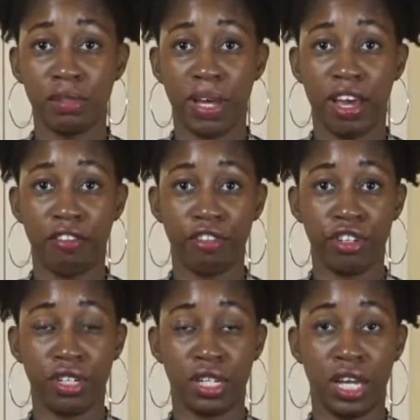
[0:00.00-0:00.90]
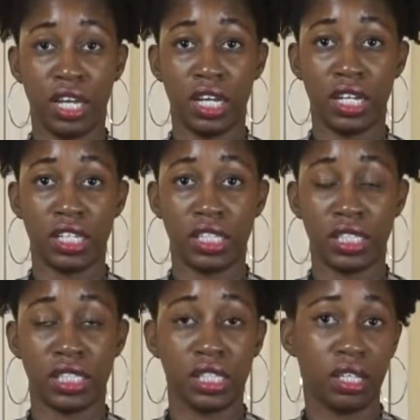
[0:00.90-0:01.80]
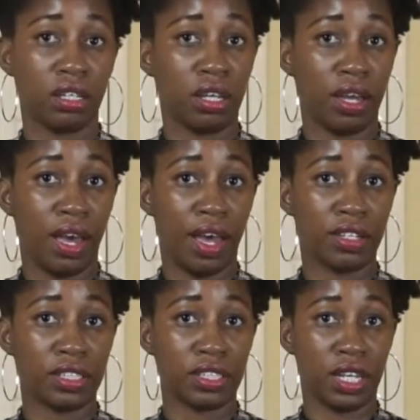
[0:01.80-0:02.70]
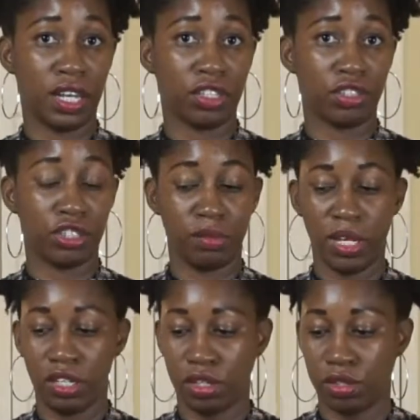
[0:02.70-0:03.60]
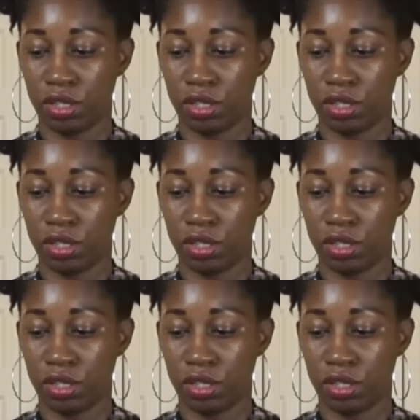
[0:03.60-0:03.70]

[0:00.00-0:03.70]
have for you today is how to slice your tomatoes.